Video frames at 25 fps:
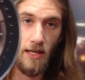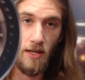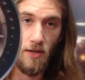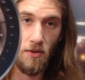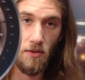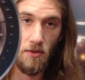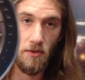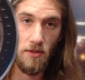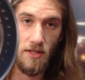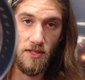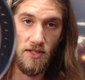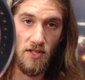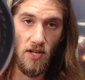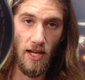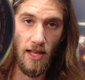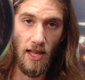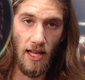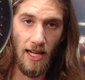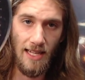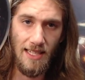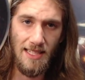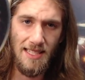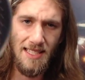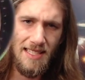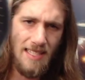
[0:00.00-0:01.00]
cool design.
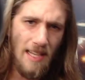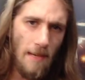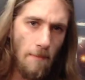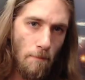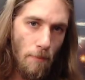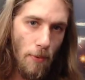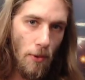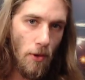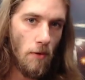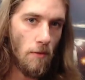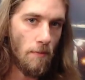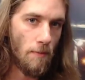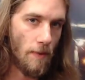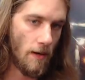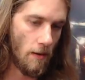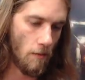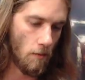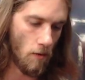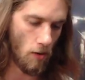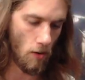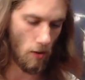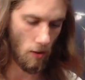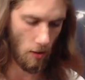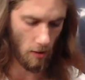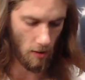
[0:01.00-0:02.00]
Like, it's simple, but it
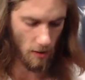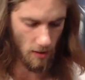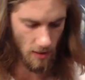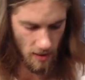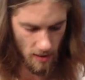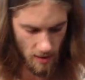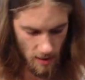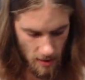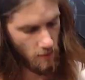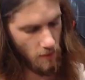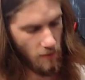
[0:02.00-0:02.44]
works.